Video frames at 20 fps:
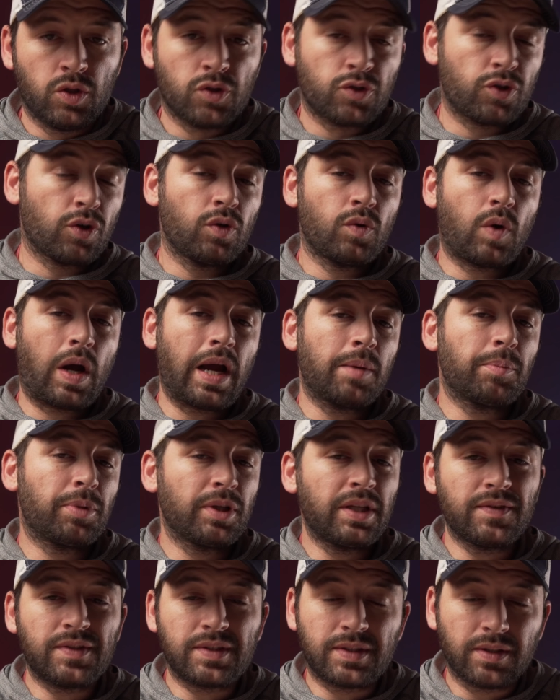So I
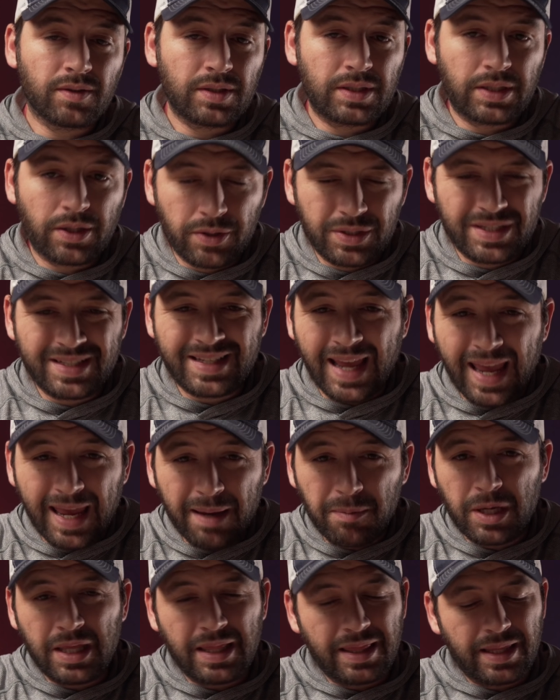believe SteelSeries is
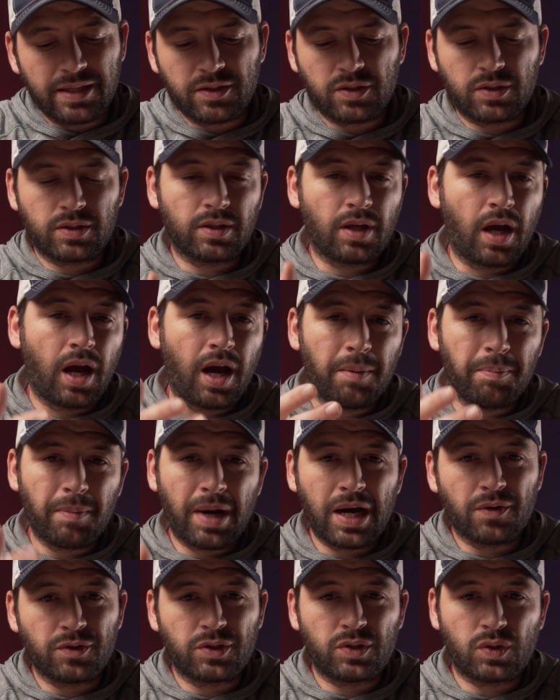aiming this
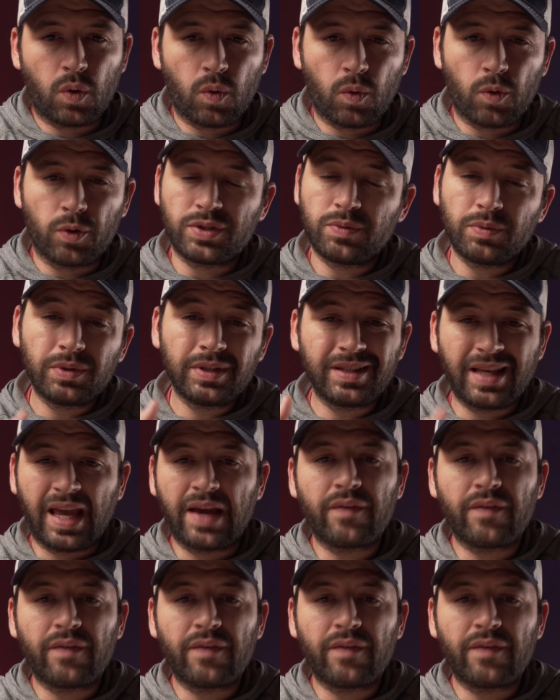mouse towards really